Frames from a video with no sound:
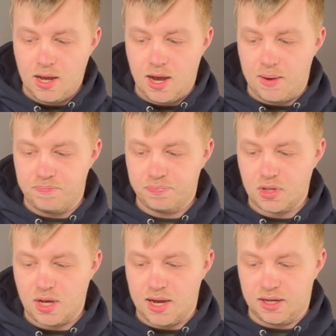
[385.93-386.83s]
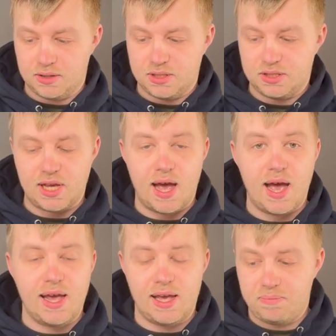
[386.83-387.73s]
Um, I can set
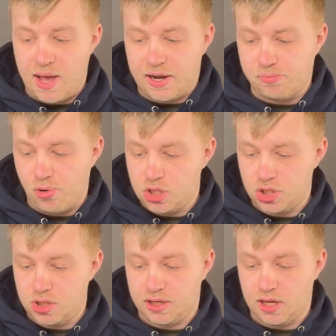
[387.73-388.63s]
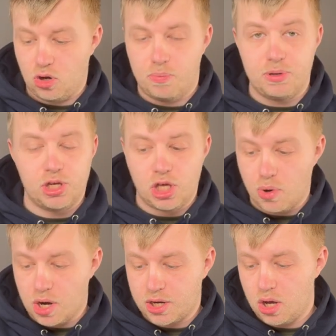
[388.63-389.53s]
a expiration, I can copy a Q
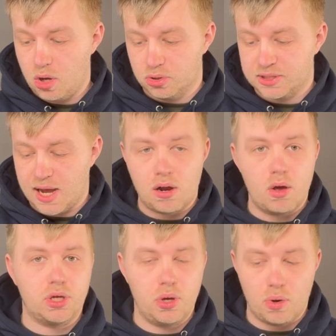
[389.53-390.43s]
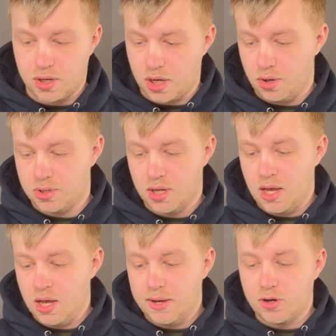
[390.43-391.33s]
R code or download a Q R code,
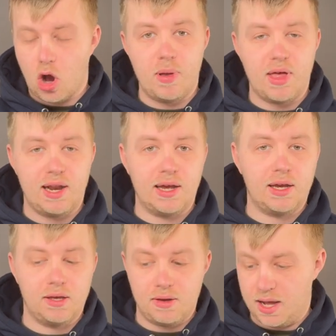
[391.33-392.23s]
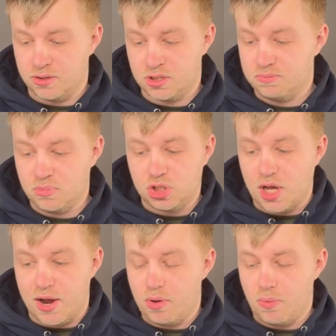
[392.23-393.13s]
copy that link and
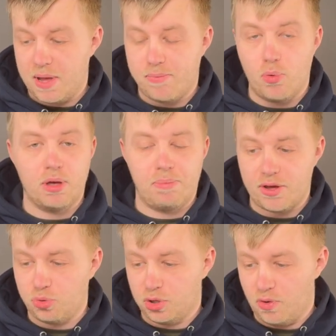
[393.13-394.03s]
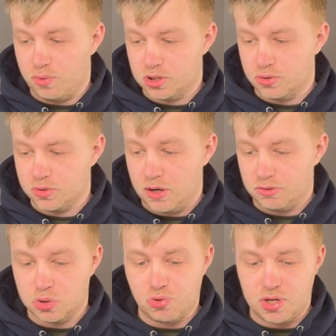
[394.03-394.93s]
share it with people with a password if I want to as well, which
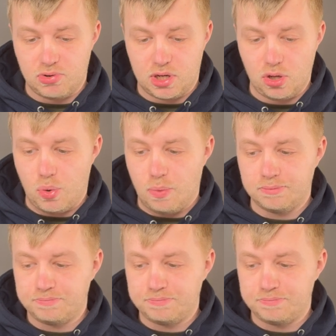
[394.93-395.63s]
is really, really cool.